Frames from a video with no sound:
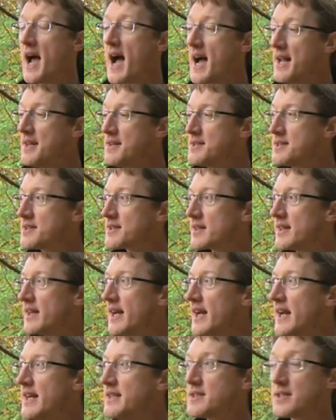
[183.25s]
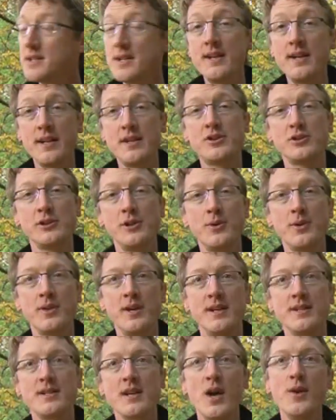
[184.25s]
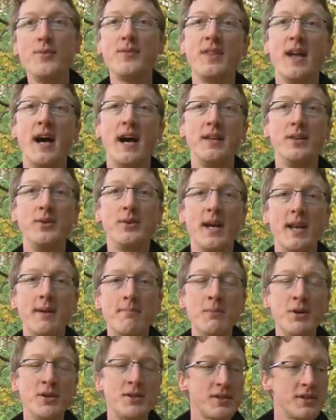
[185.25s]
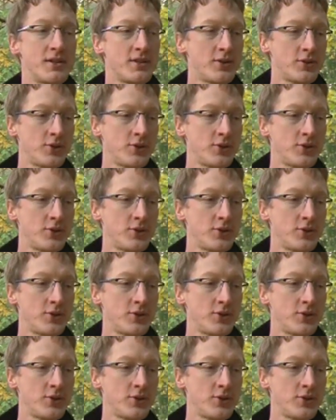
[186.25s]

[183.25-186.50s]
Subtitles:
And it's certainly true that over there you get a much